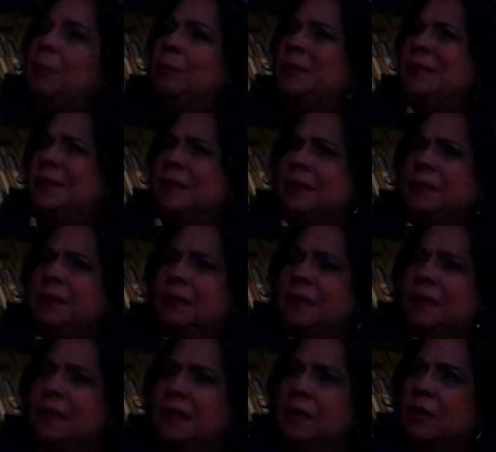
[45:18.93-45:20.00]
but we still
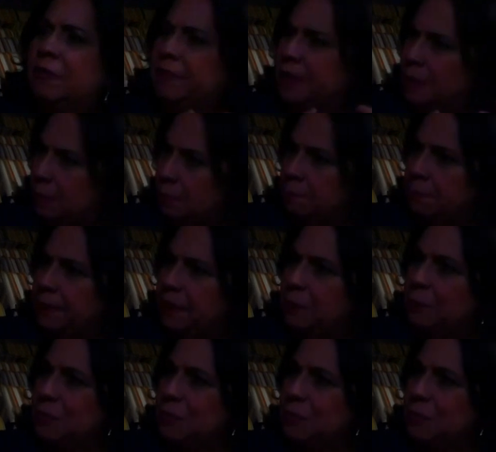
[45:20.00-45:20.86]
didn't think of a company.